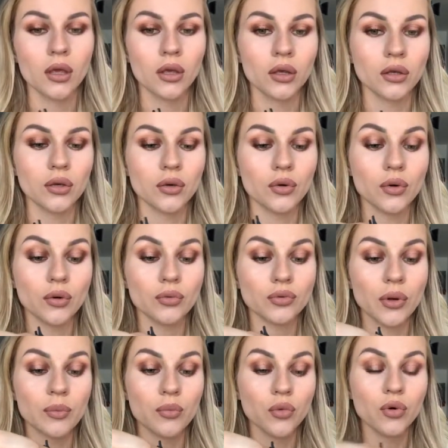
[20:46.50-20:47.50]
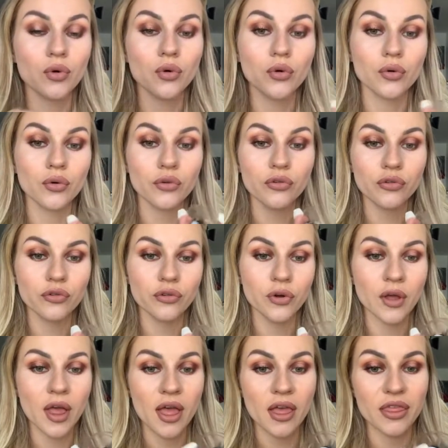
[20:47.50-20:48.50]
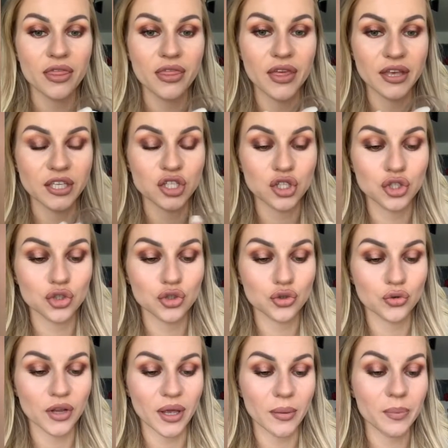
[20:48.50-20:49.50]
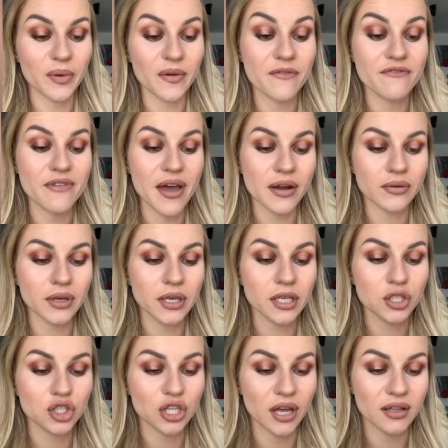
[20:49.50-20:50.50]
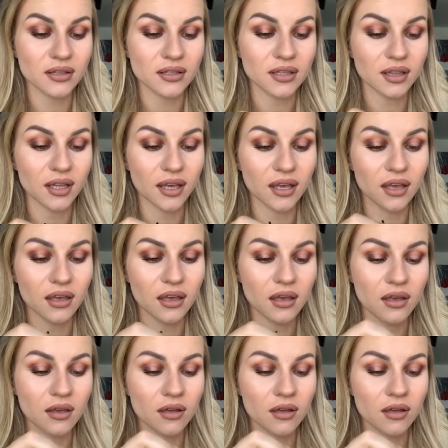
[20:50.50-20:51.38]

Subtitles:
You remove the strip very gently